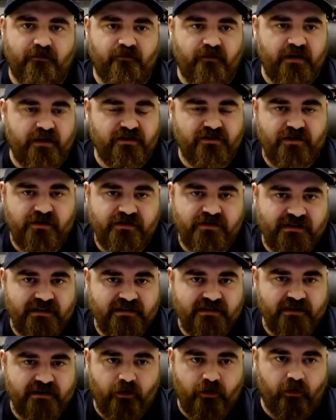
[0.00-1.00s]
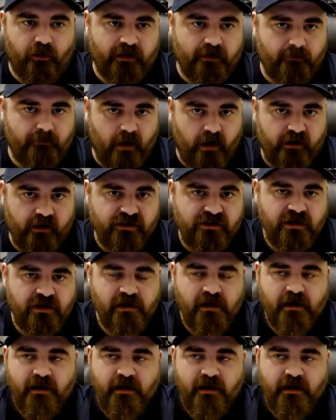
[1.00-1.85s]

finish their season in early March,